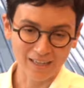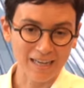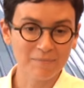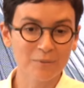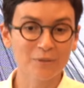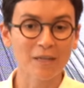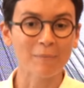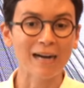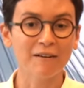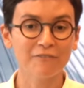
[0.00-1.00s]
I'm Bruna
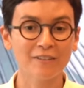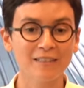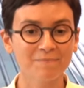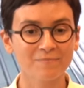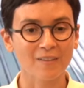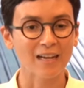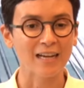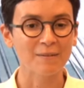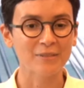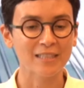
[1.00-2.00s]
Baffa.
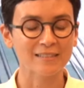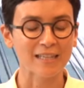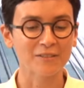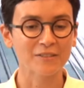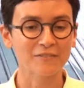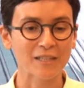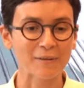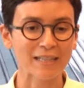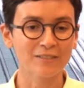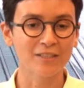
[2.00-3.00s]
I'm the executive
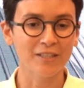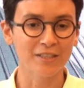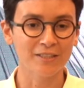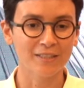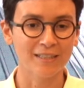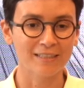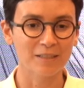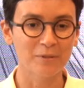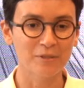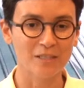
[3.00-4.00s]
director here at
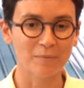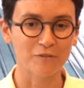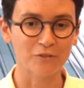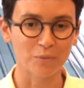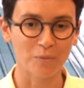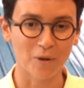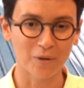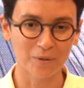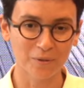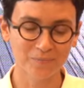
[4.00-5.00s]
the Museum of
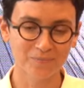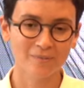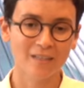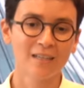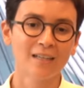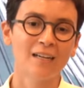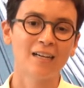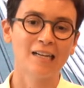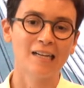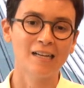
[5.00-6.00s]
Tomorrow.
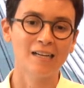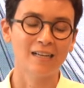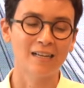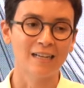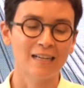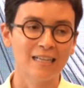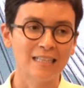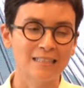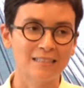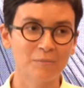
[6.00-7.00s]
Uh,
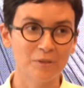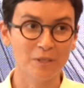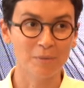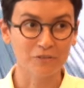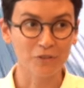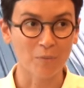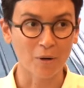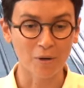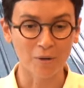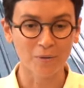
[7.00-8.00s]
the Museum of
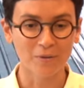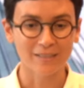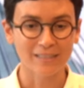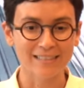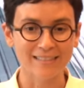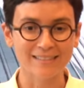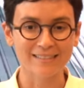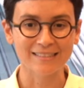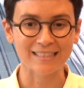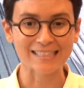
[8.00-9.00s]
Tomorrow
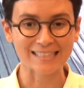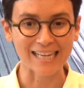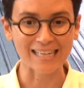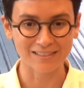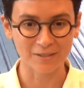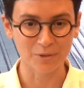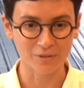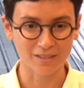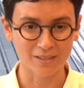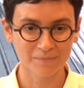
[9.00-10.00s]
is a science
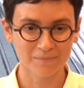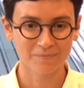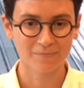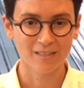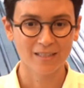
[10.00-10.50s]
museum.